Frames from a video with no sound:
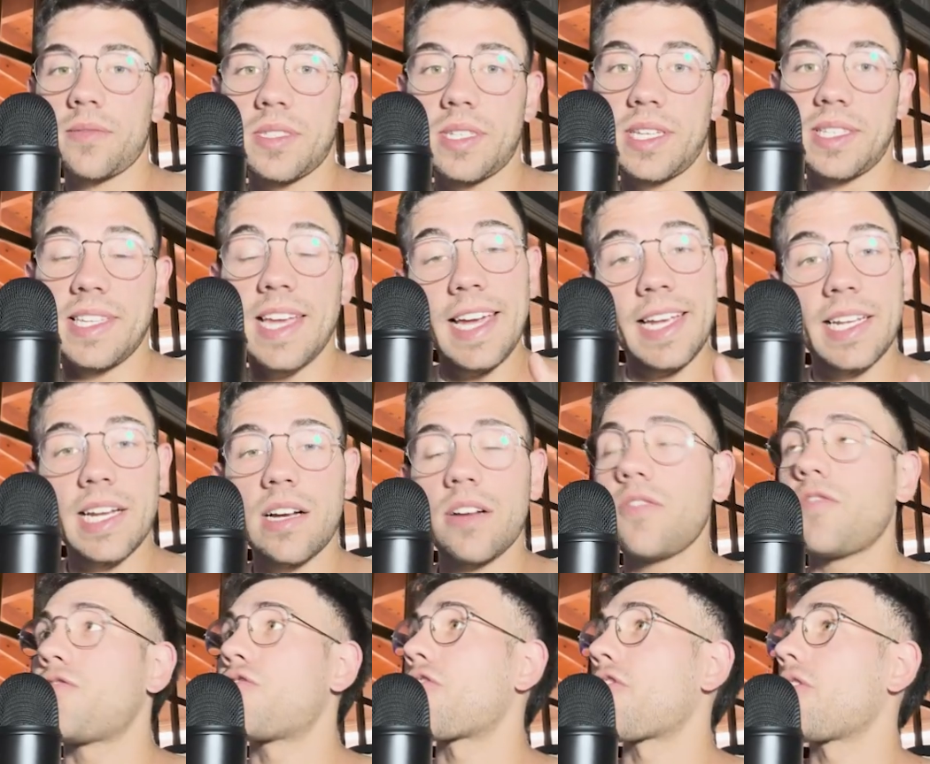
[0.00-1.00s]
the data
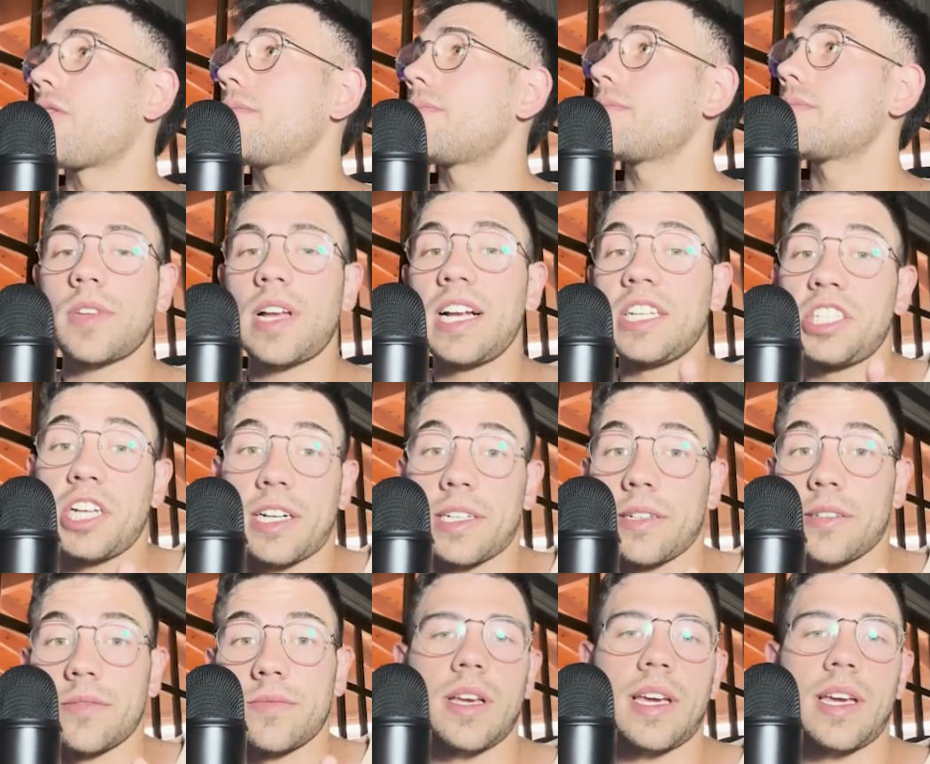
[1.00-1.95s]
from a channel.